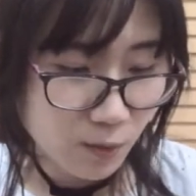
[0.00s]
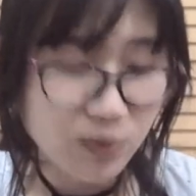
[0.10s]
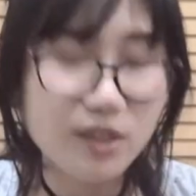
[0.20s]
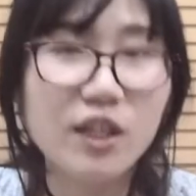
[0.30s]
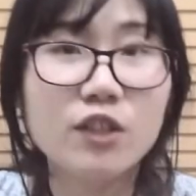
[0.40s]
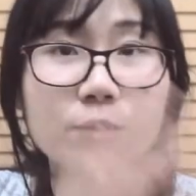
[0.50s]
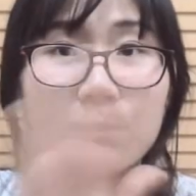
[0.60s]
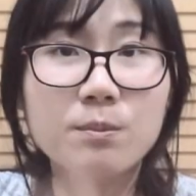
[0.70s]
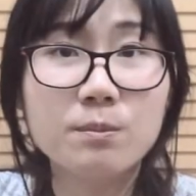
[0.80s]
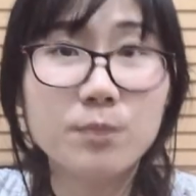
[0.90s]
We'll try to
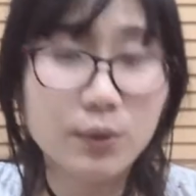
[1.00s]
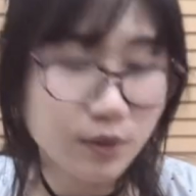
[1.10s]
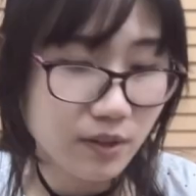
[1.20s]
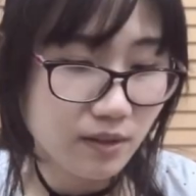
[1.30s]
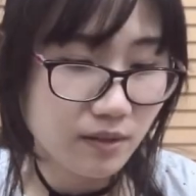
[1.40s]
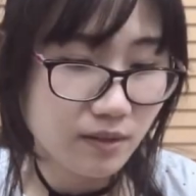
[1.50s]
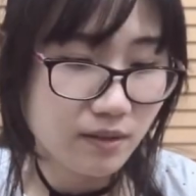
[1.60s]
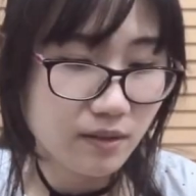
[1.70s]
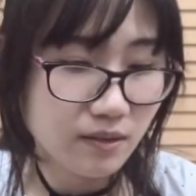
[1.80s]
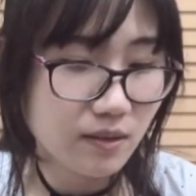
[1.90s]
put
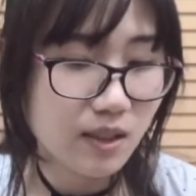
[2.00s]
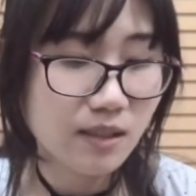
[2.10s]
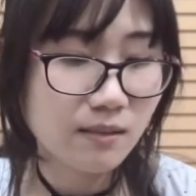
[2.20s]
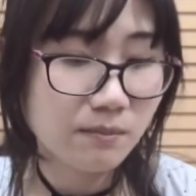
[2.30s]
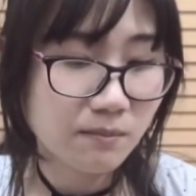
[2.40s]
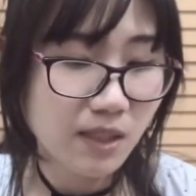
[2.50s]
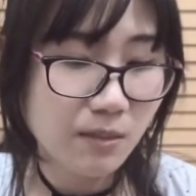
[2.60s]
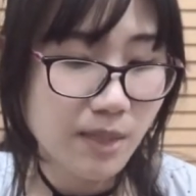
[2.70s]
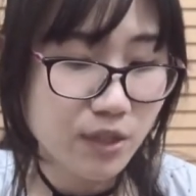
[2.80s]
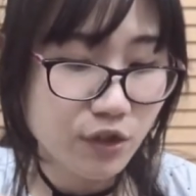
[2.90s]
the
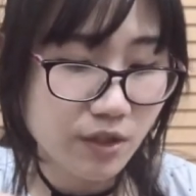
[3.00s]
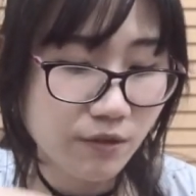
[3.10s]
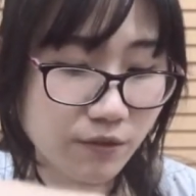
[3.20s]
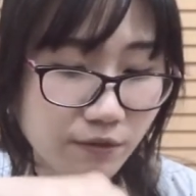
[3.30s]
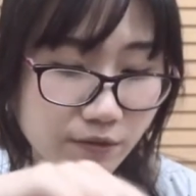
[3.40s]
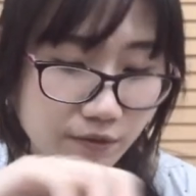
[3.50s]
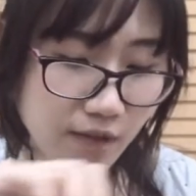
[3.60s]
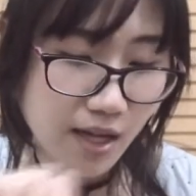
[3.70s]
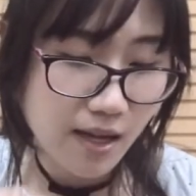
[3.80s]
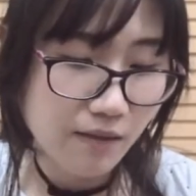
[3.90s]
image if
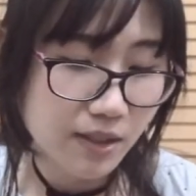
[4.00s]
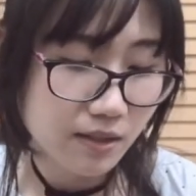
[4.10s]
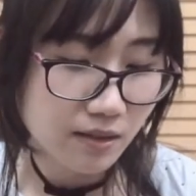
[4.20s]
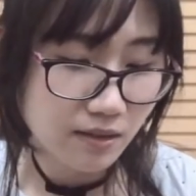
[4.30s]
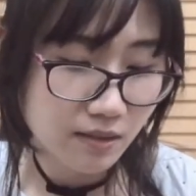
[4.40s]
I have it.